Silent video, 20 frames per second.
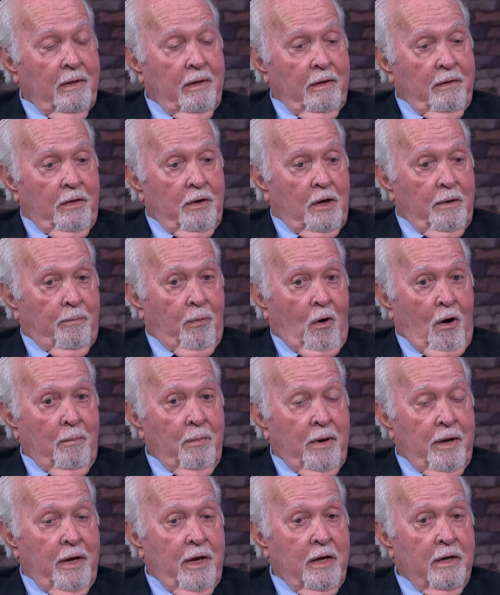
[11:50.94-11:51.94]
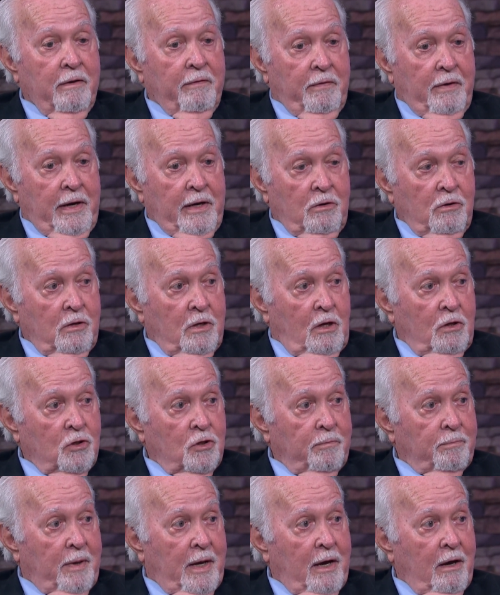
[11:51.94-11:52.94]
The department head of
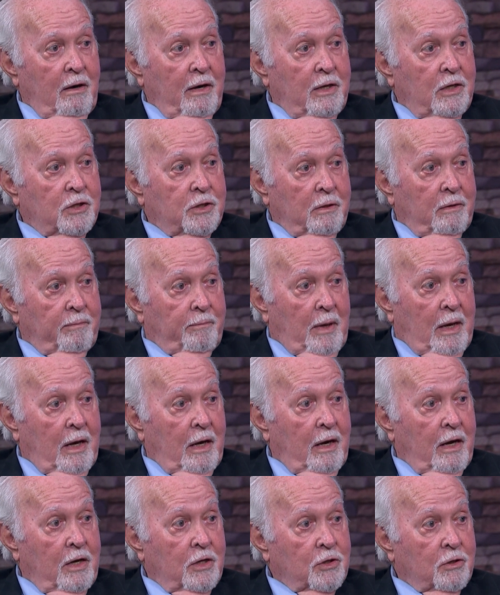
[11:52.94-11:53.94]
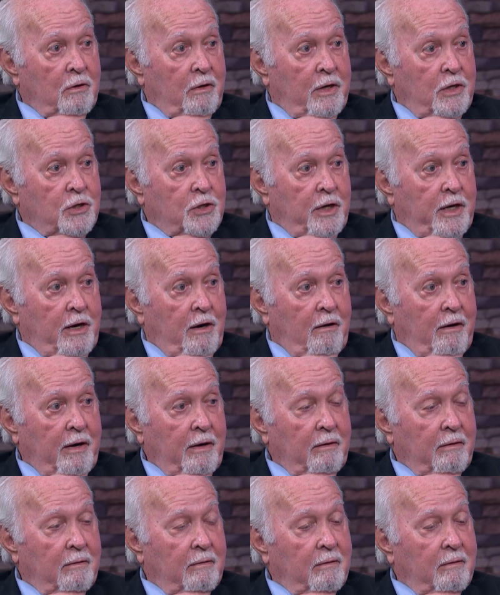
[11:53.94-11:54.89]
Agriculture and Biological Engineering